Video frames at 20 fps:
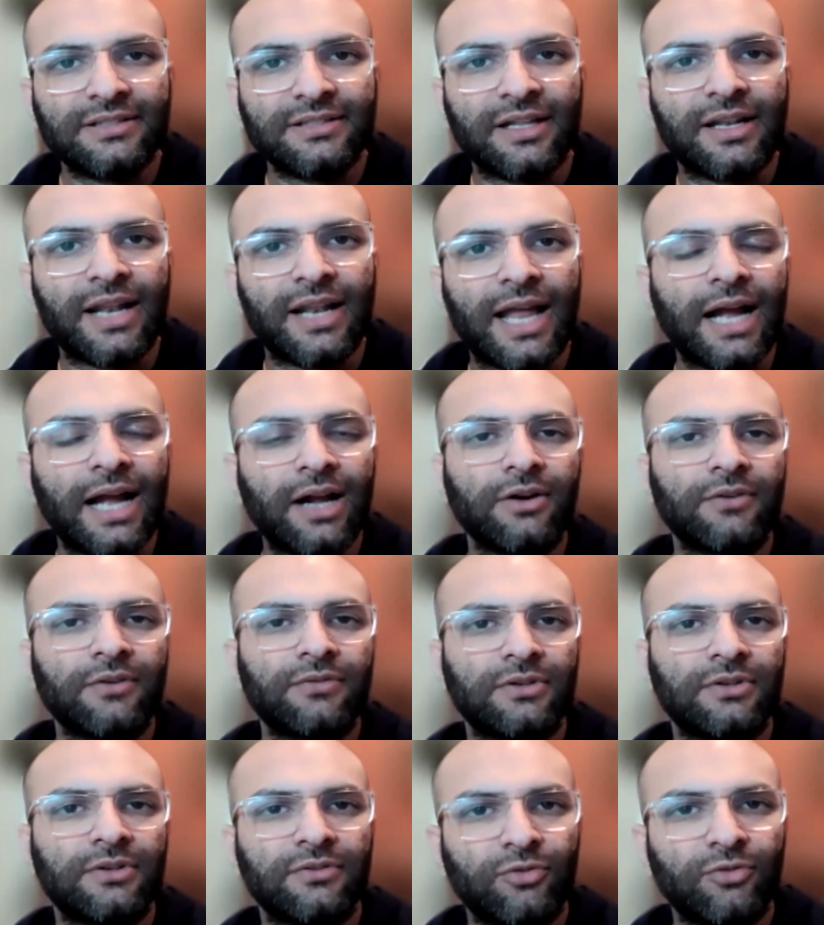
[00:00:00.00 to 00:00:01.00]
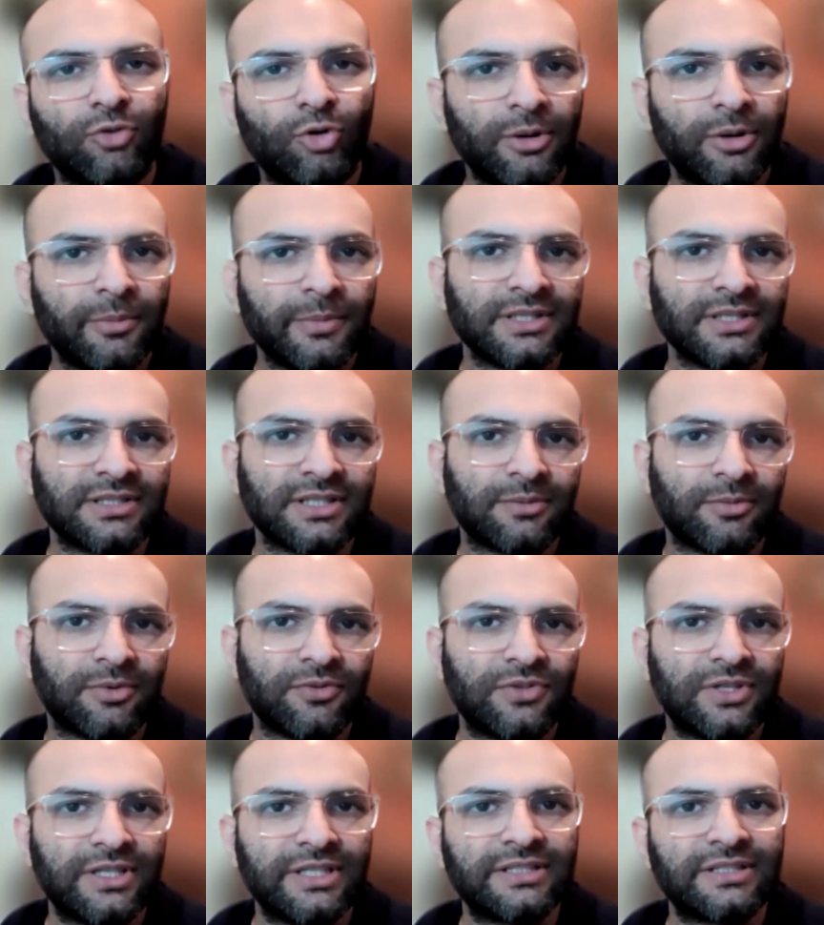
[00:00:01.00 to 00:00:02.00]
the lack of reform in some of
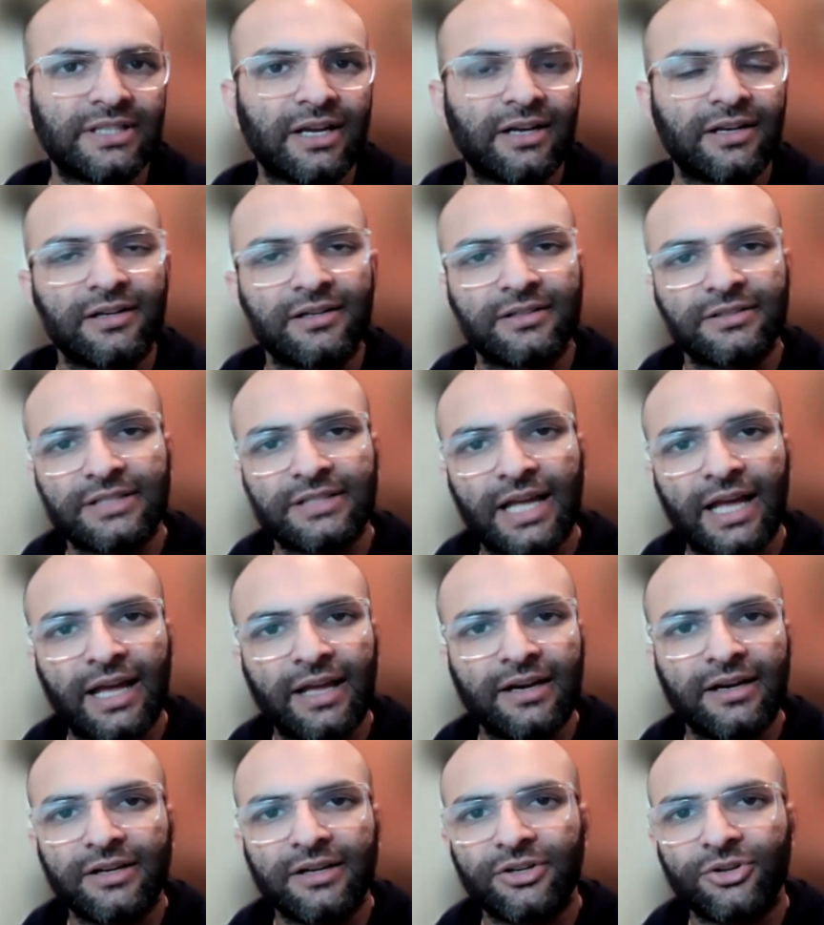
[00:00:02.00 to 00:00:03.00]
these sectors added